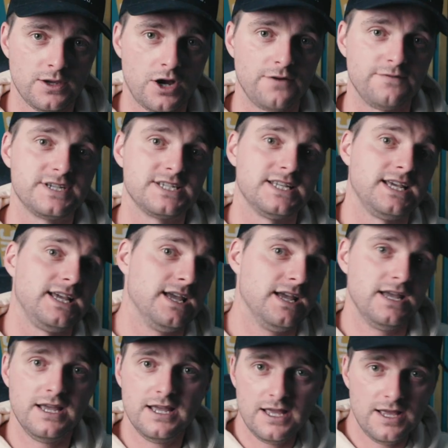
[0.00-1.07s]
Obviously
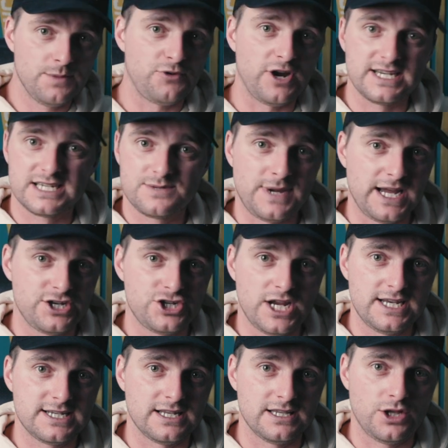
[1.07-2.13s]
prices might
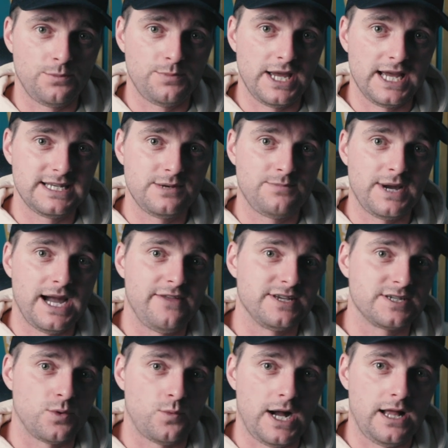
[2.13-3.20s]
change a little bit, I did buy
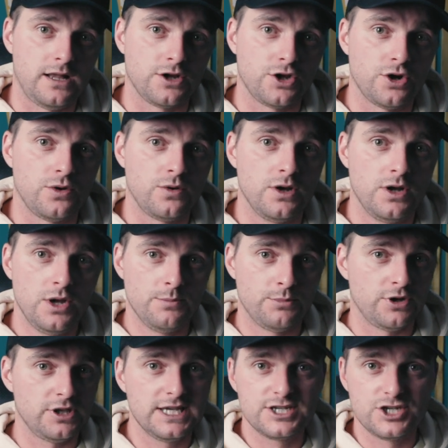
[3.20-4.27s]
this a while ago,
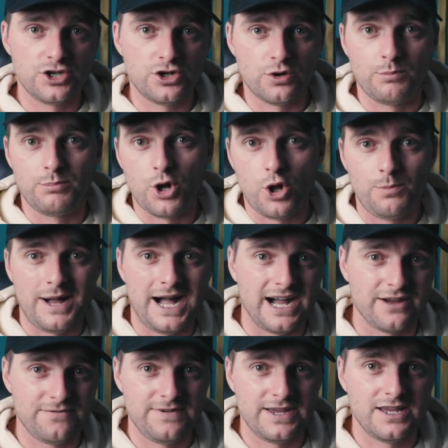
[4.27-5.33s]
but at least you know
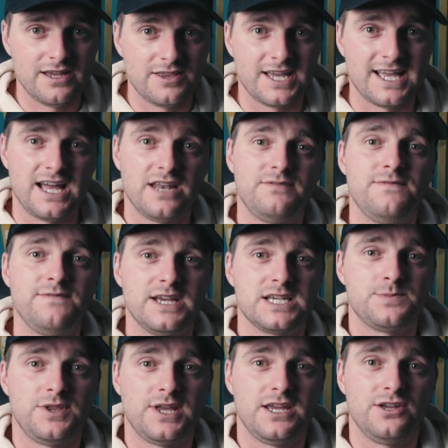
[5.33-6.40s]
ballpark figure the kind of
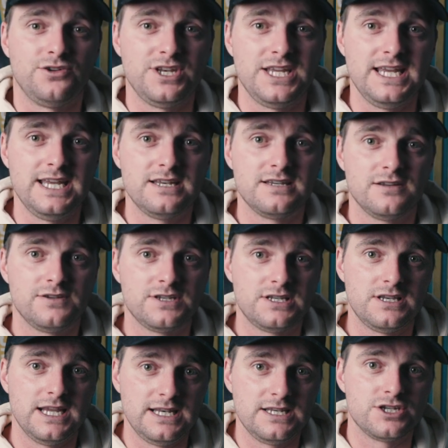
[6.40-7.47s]
investment that you'll need
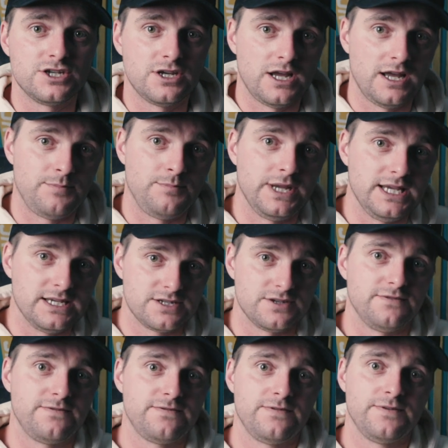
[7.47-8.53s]
into a piece
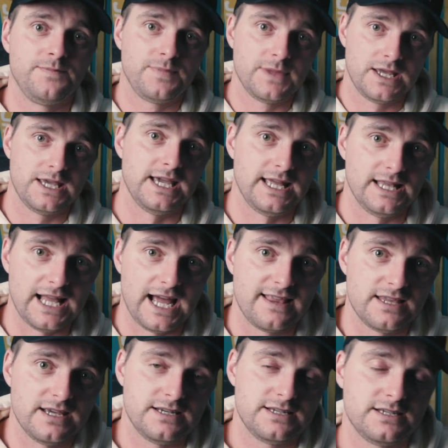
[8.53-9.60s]
of kit
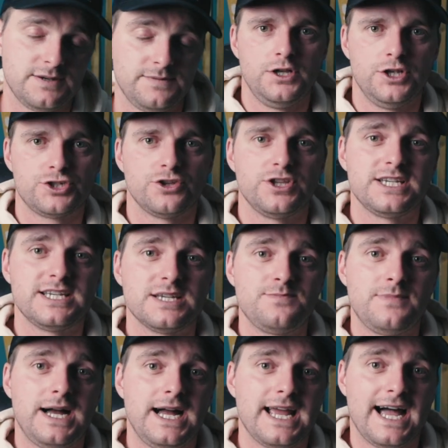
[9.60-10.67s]
like this. So this is
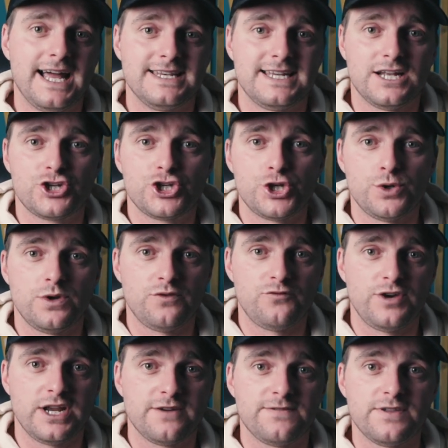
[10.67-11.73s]
my handheld shooting
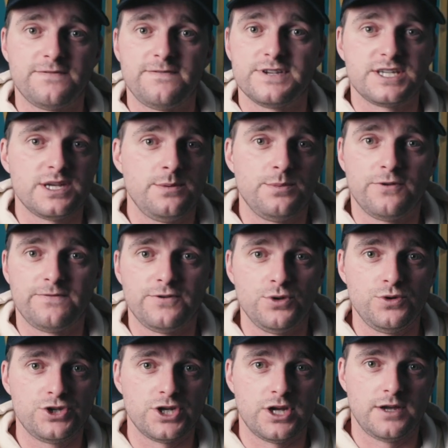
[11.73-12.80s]
rig for the foreseeable
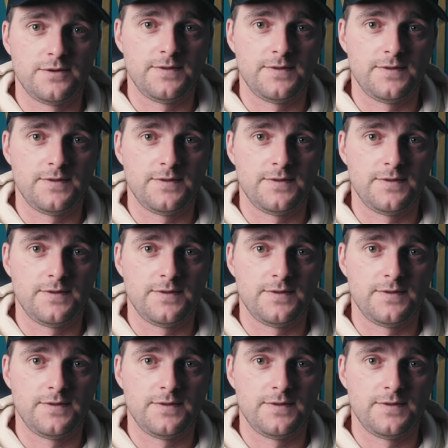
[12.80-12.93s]
future.